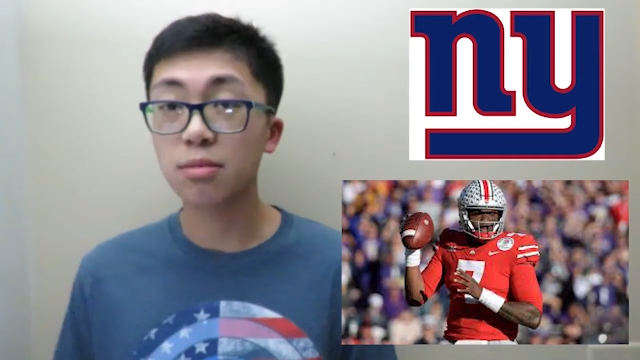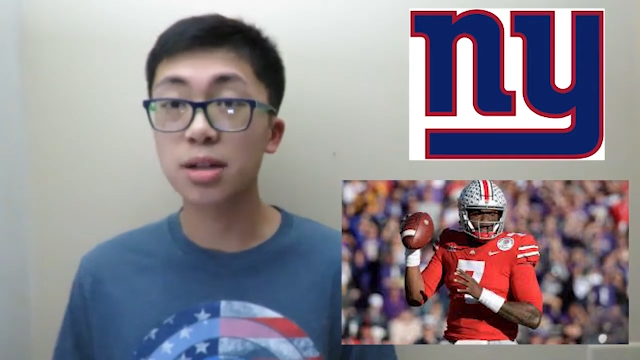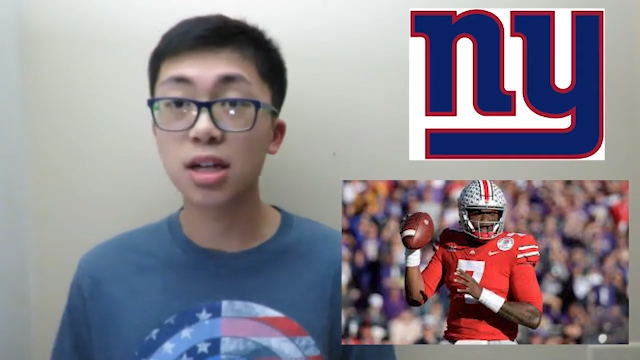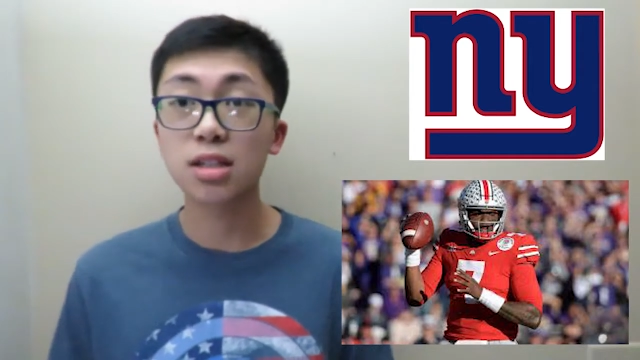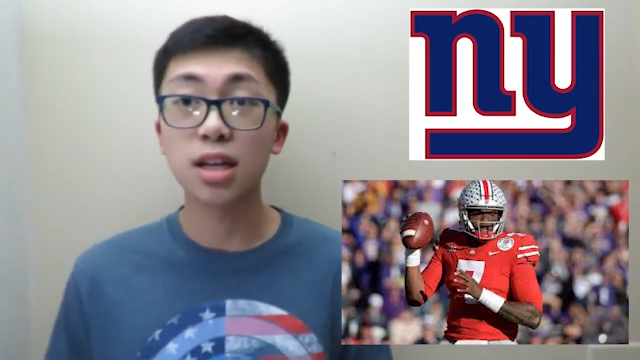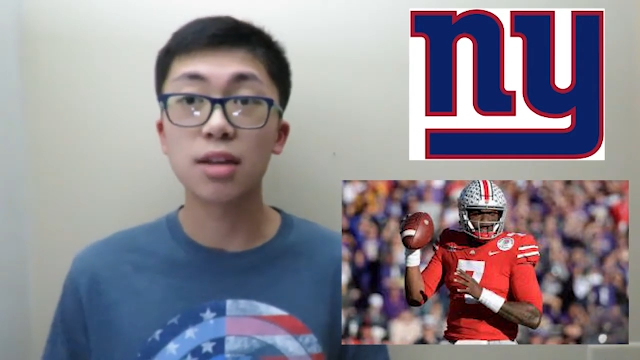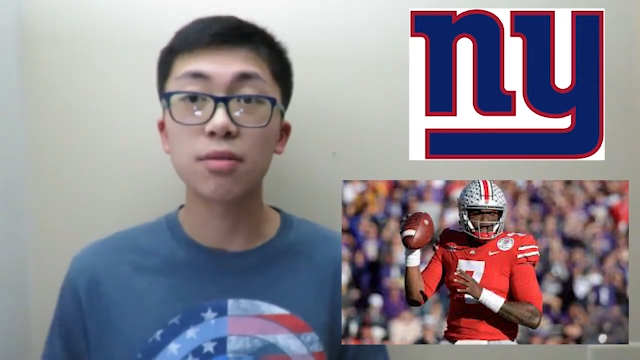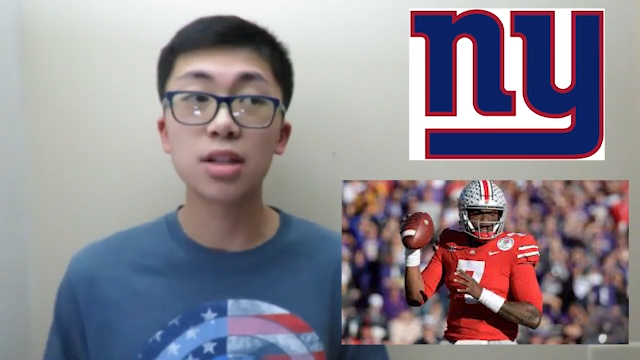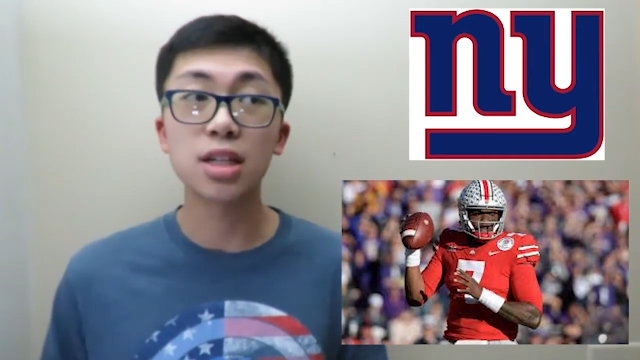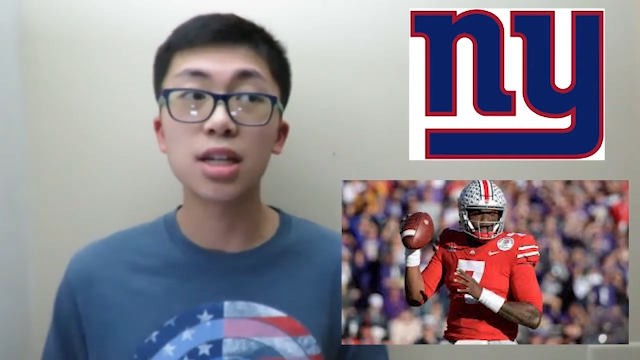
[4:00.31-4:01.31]
here because they
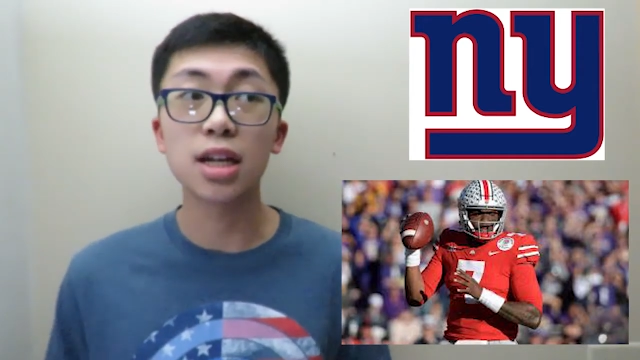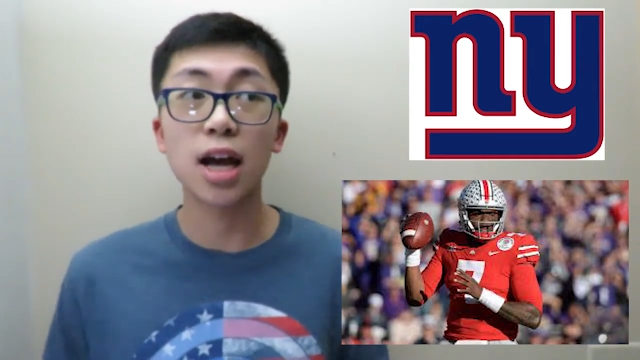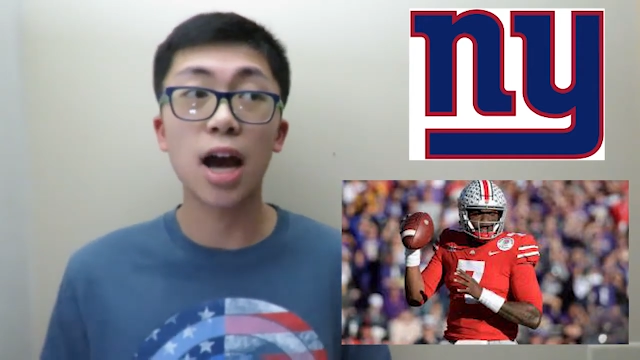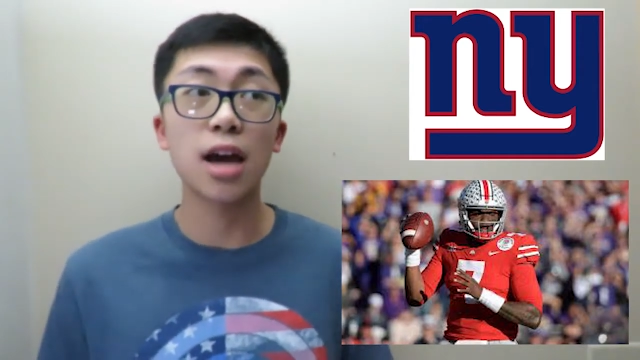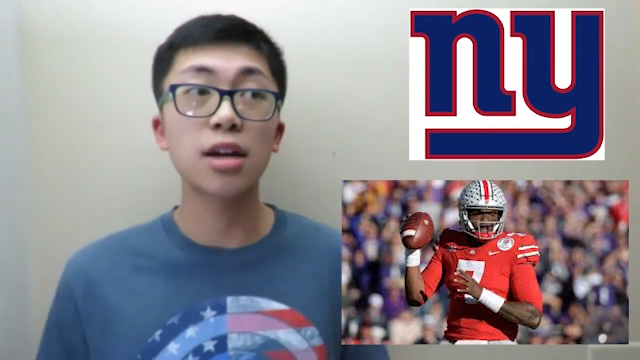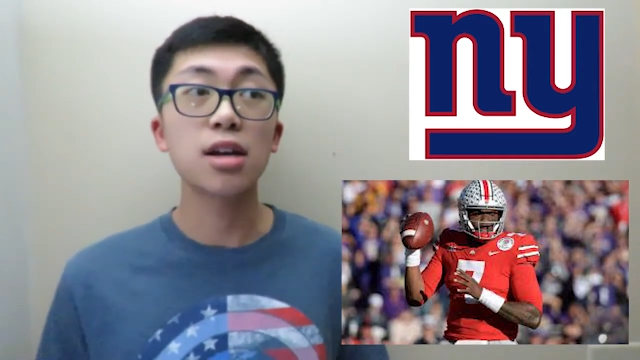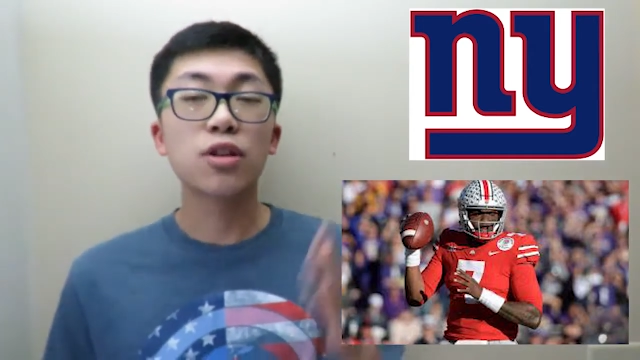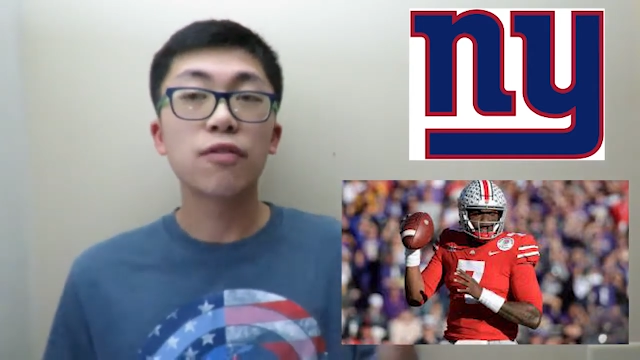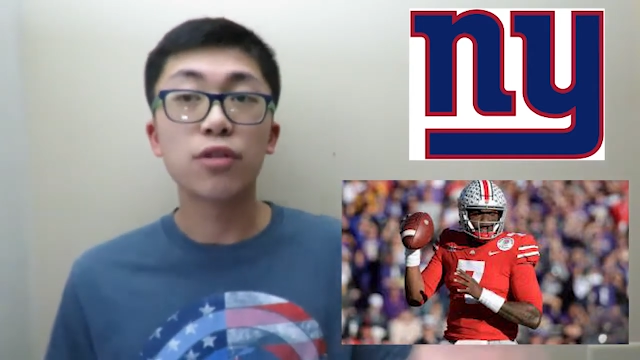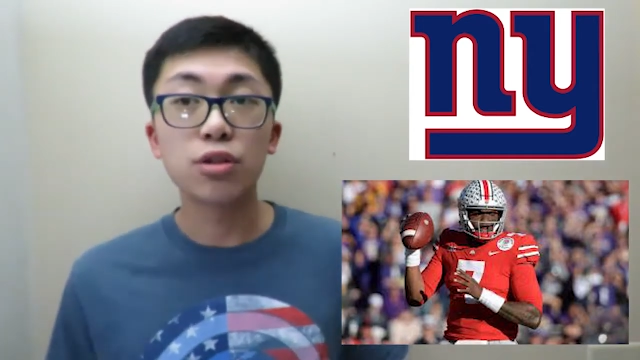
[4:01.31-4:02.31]
really need a guy for
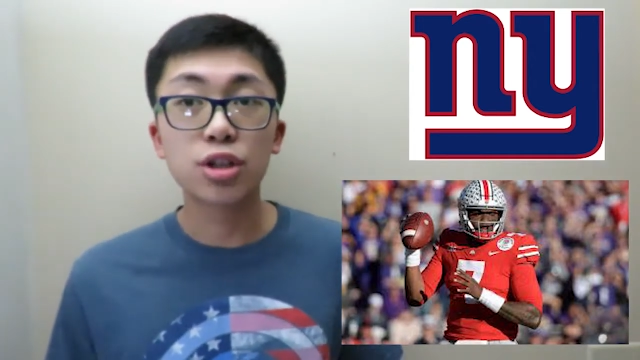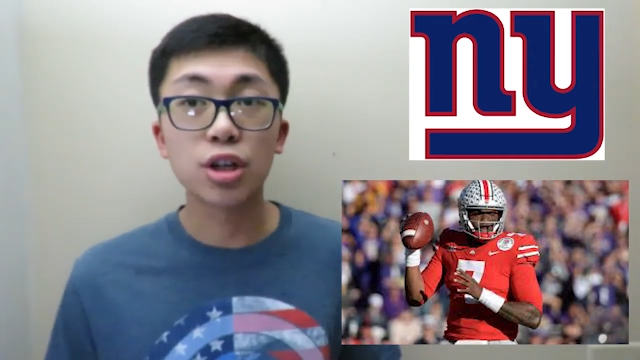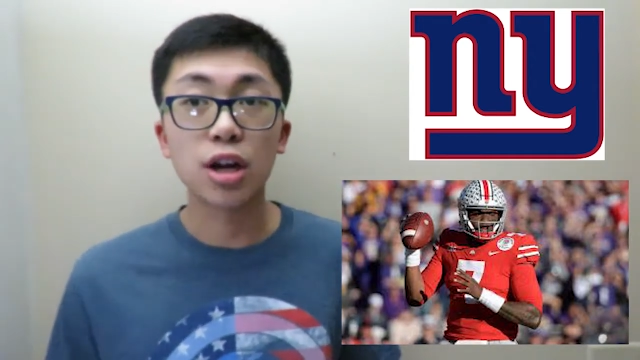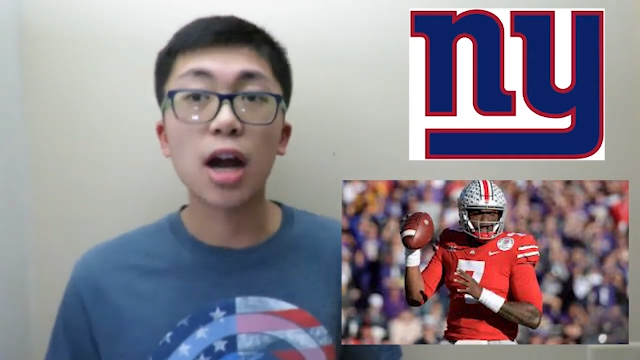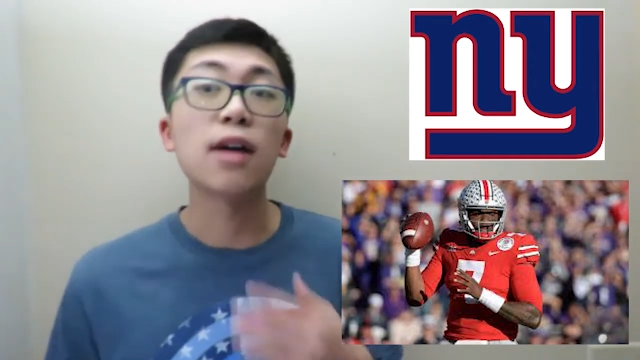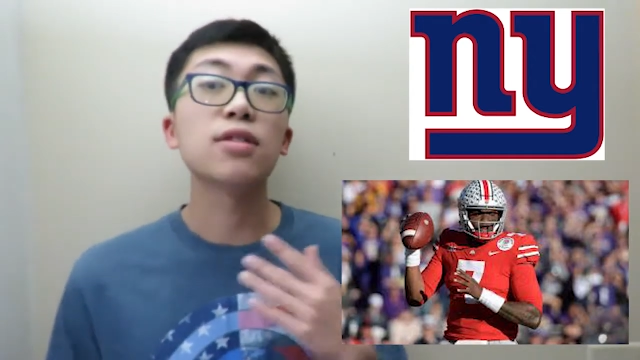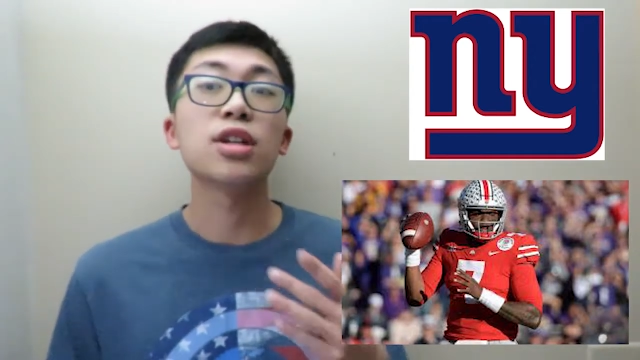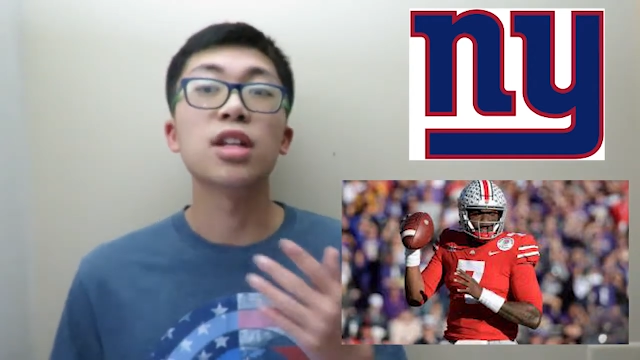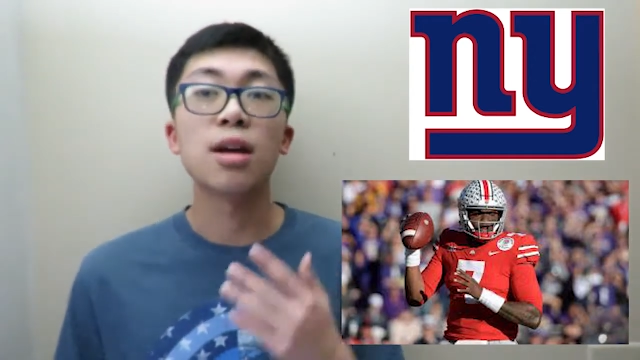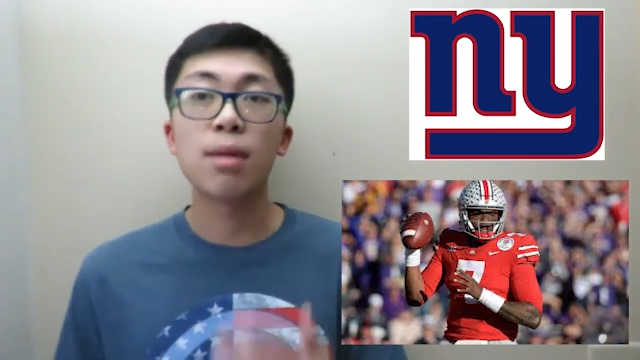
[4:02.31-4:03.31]
the future after
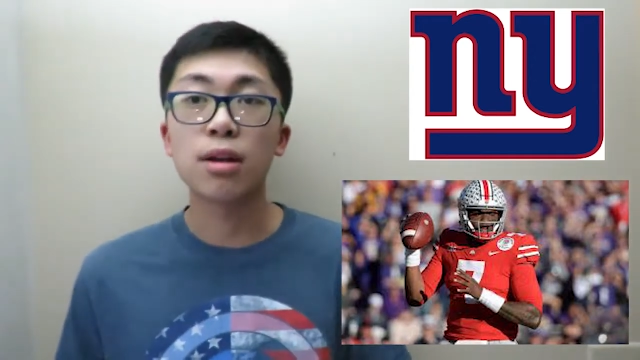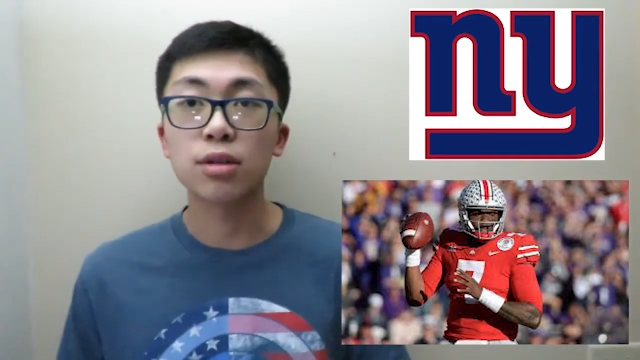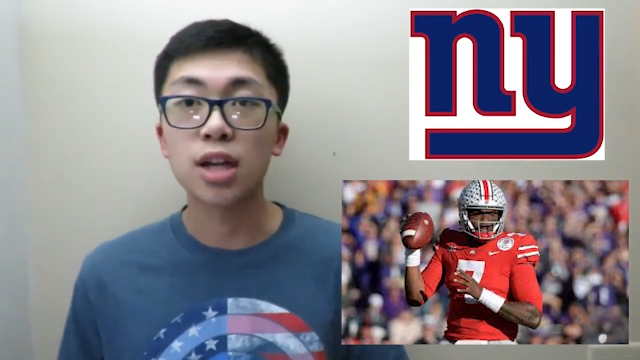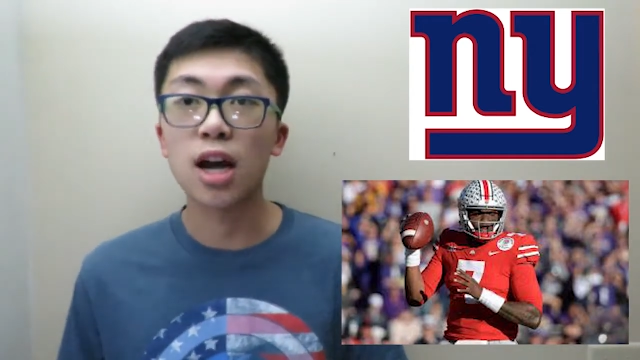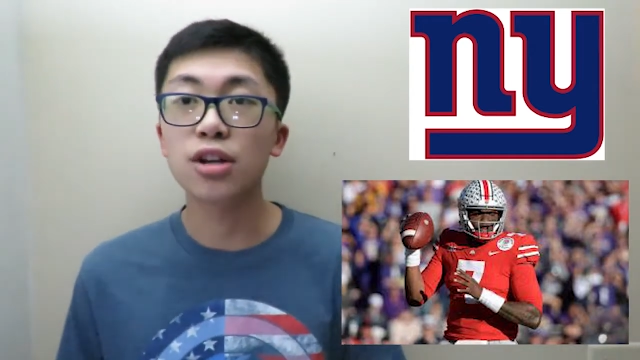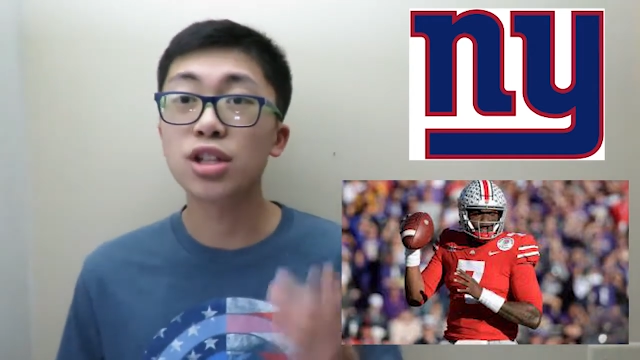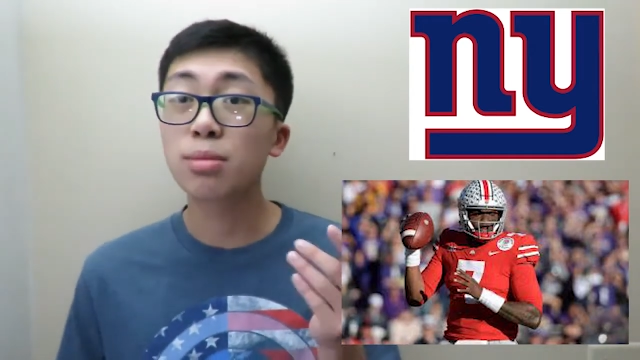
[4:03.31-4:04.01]
Eli Manning retires.